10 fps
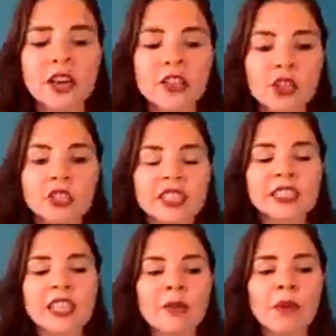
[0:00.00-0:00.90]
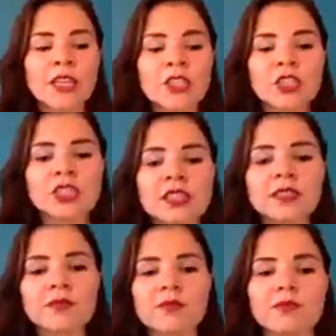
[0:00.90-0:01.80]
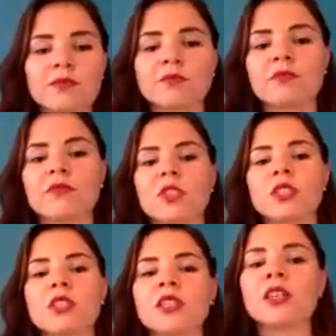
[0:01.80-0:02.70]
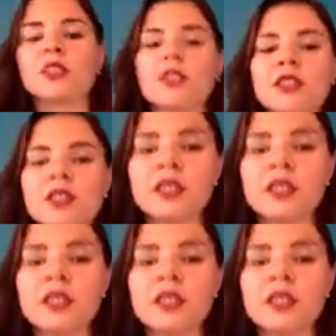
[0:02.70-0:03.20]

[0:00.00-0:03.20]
are 13 dimensions. Just a second.